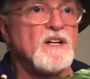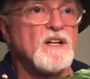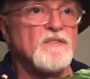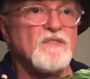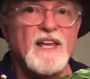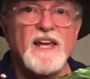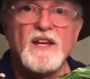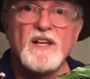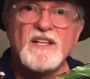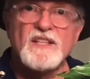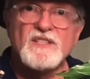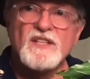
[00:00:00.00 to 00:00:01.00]
of land,
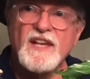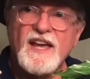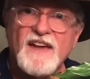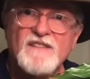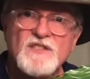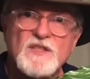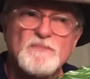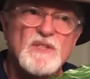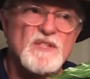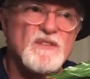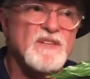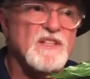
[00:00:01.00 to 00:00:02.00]
and it's going to have
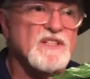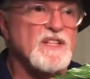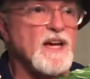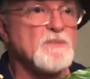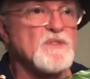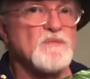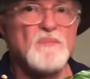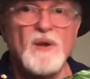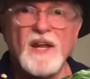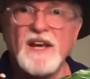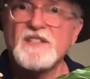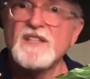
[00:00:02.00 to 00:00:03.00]
specific types of
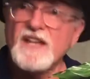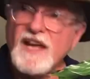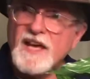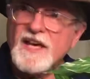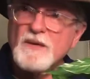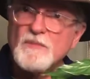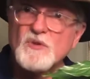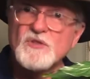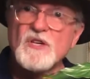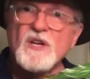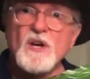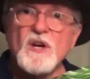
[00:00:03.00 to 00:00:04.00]
plants and
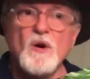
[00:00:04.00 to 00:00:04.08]
animals